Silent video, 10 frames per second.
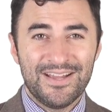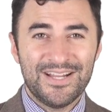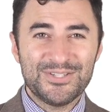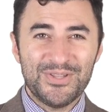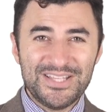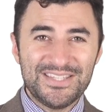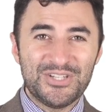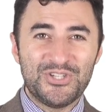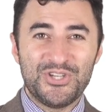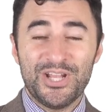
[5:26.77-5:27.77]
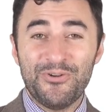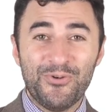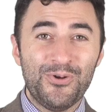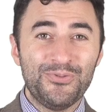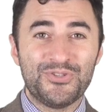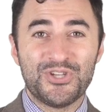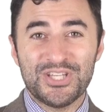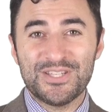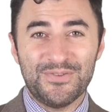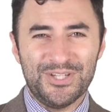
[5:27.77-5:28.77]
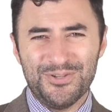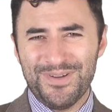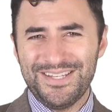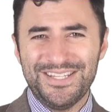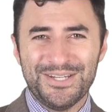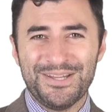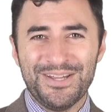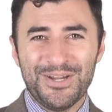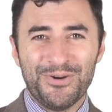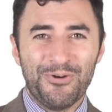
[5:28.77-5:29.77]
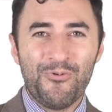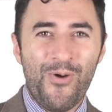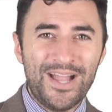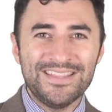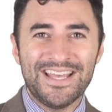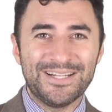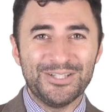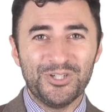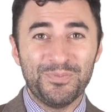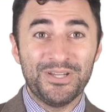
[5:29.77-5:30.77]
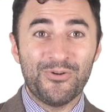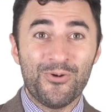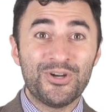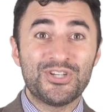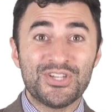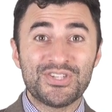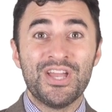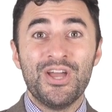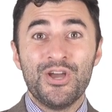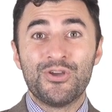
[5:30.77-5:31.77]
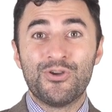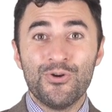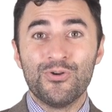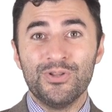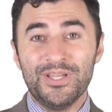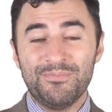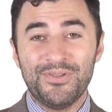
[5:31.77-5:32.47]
All right, so that's the general gist of it. You might need to rewind that a little bit or just Google it.